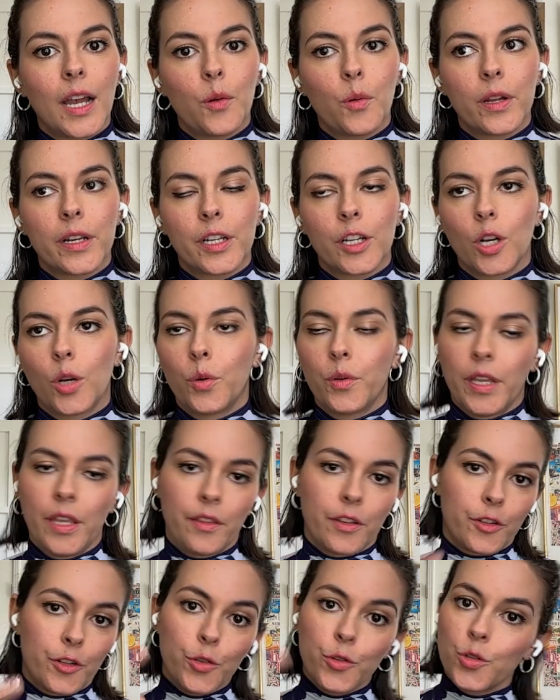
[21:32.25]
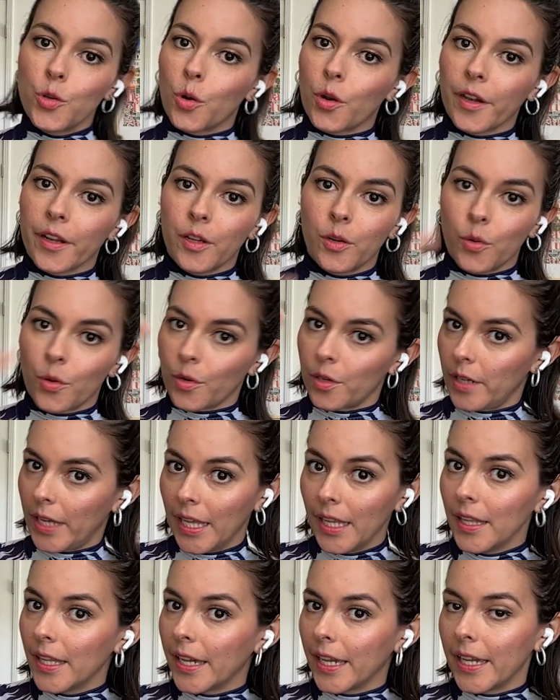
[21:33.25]
I want to go either New York or
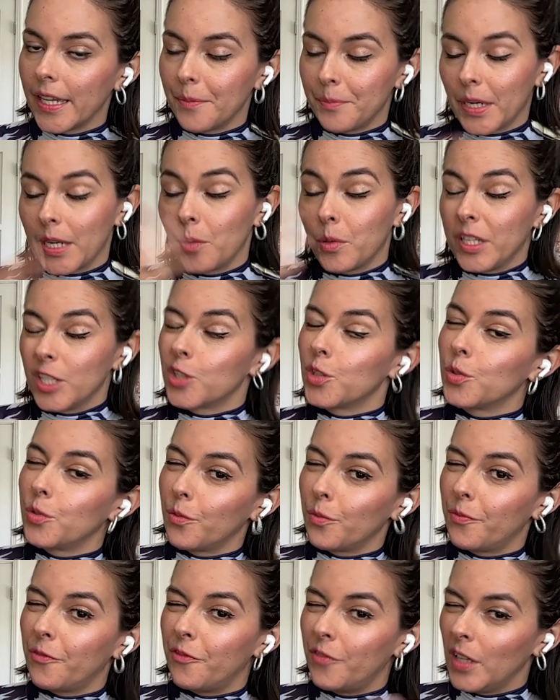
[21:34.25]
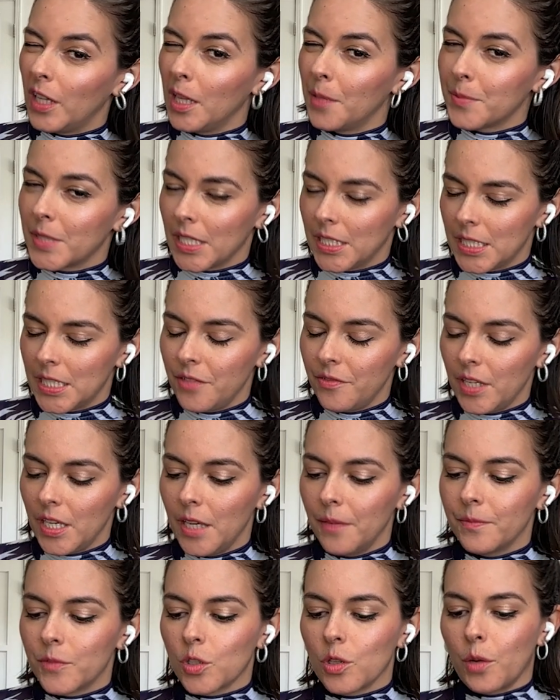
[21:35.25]
LA, but I wanted to do films and
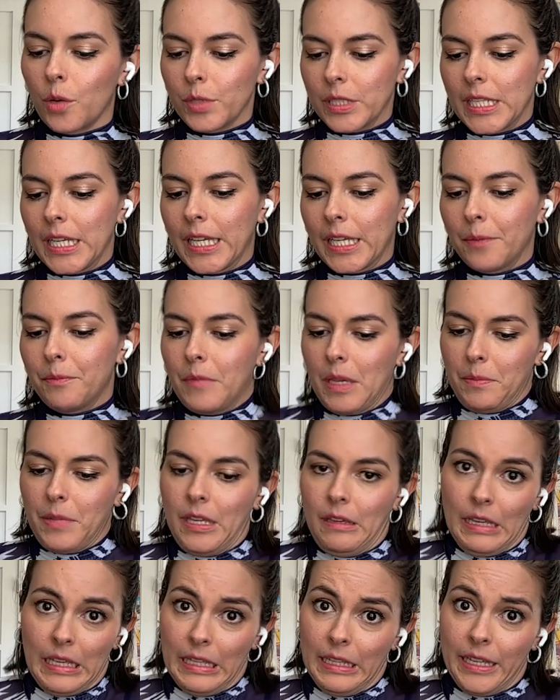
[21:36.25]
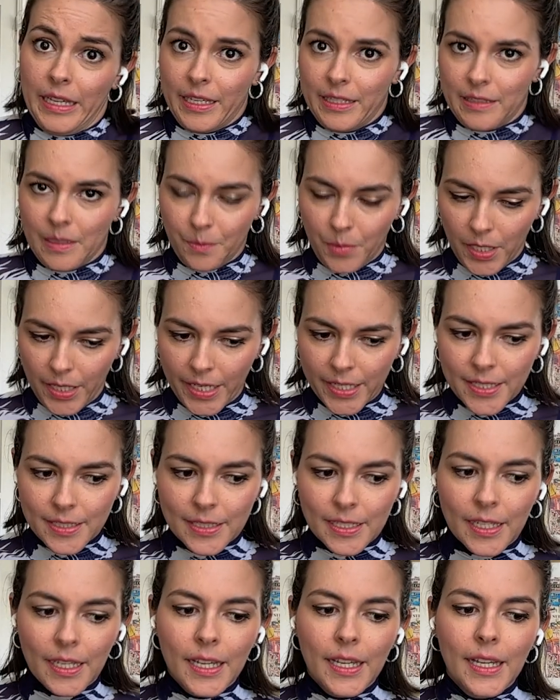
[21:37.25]
TV. So I was like, maybe LA is the place.